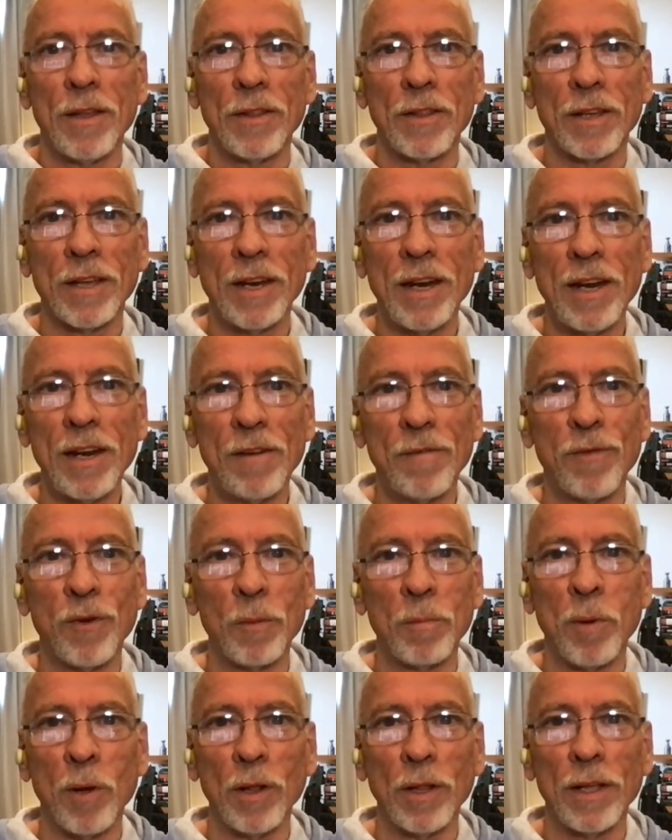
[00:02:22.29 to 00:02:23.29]
the Canadian
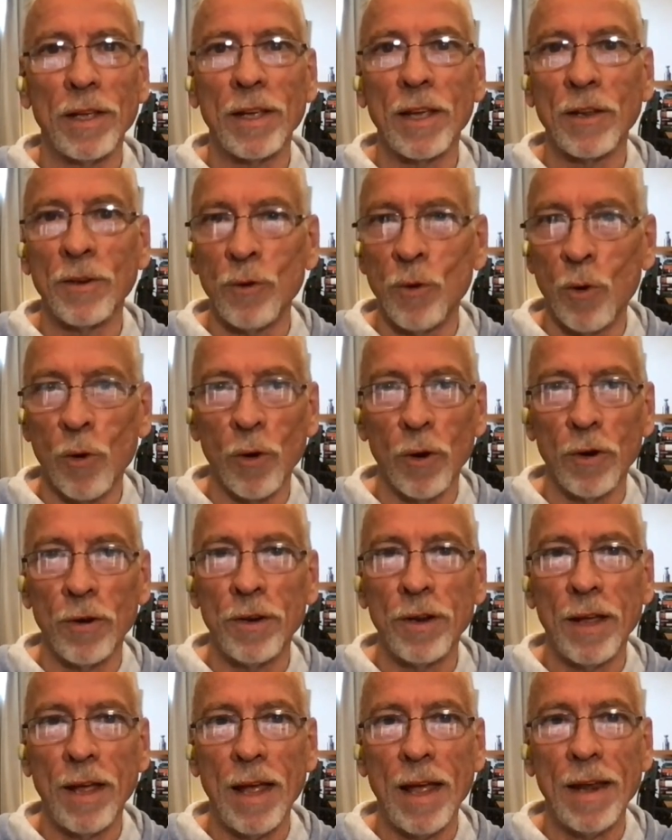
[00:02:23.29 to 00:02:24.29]
Football League
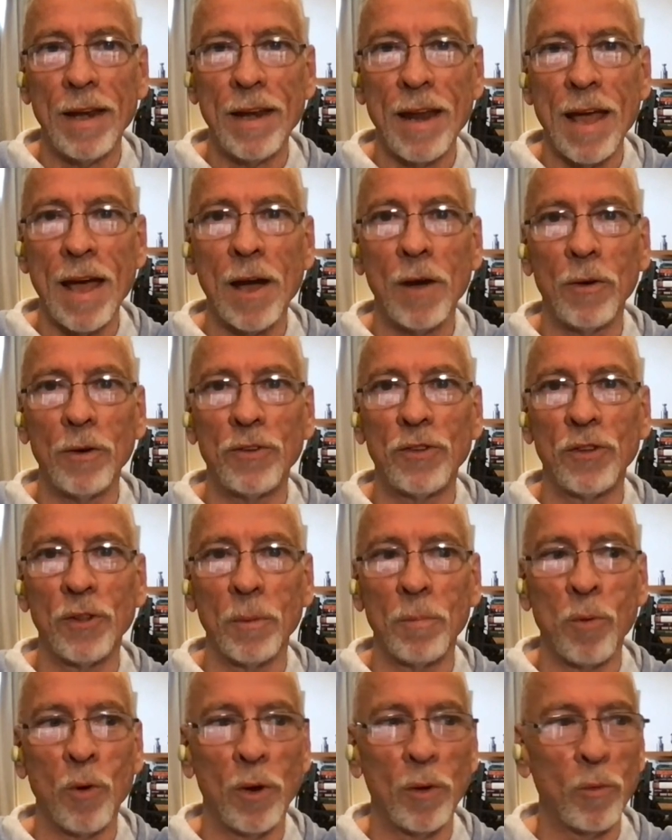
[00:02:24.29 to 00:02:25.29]
ignored, and now it's to
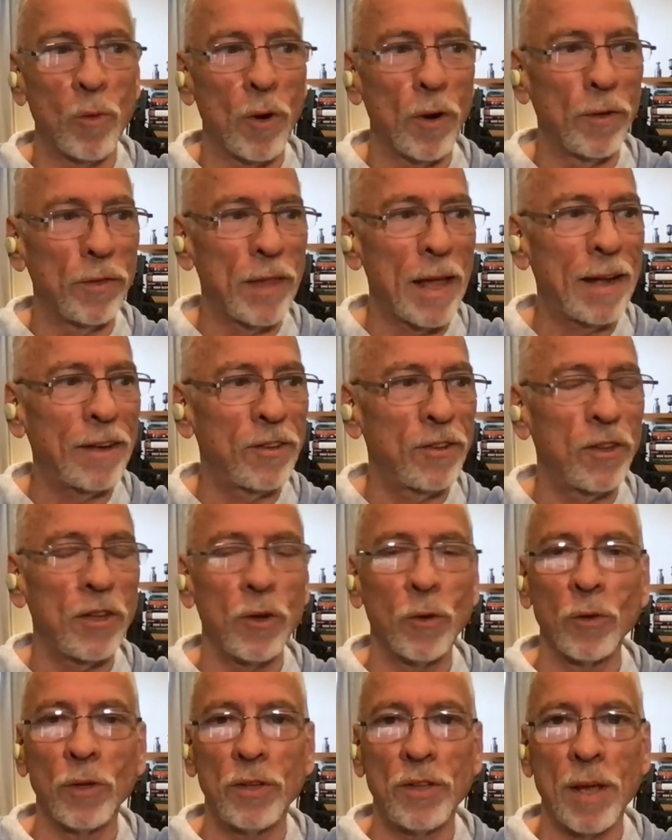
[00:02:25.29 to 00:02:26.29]
the point where that's
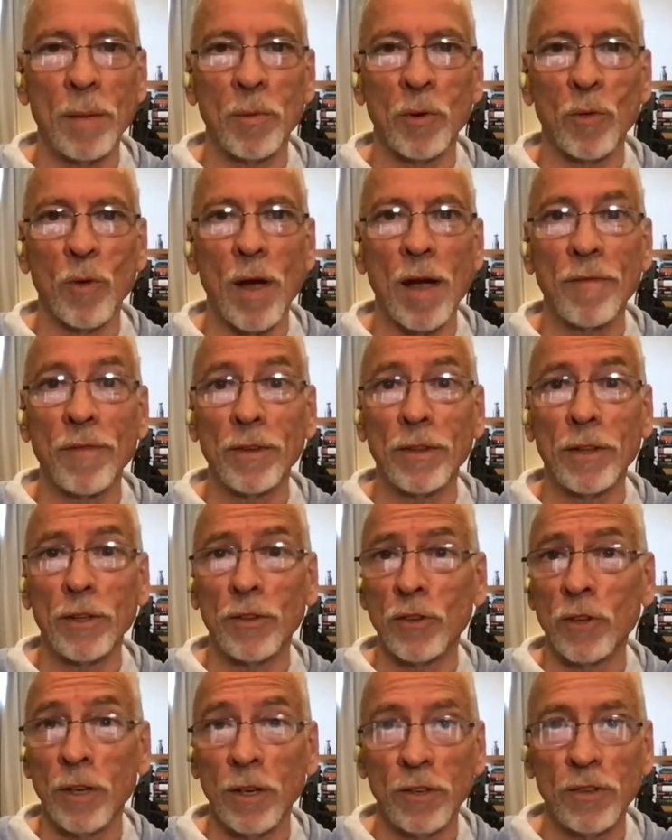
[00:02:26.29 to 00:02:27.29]
the only demographic
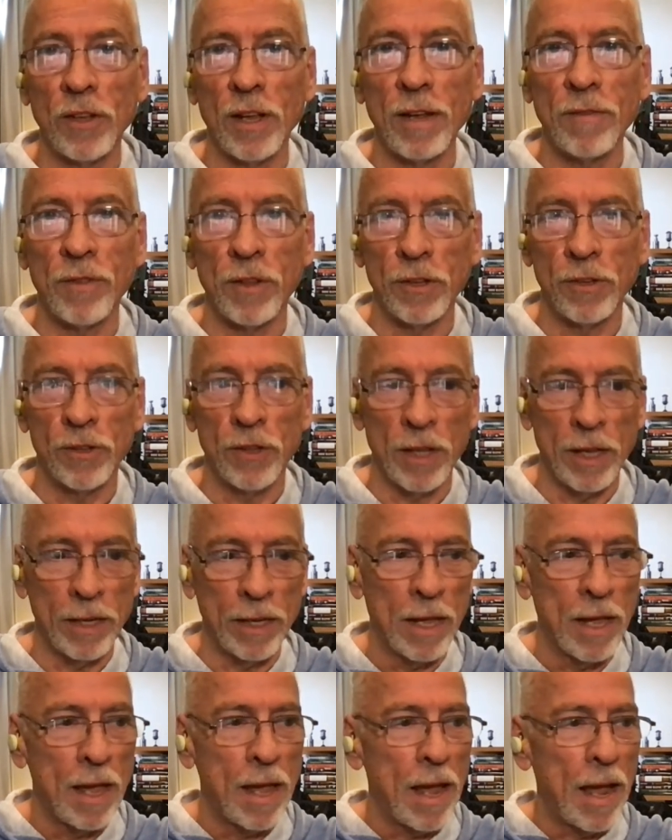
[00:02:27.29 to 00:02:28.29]
that's going to save this thing.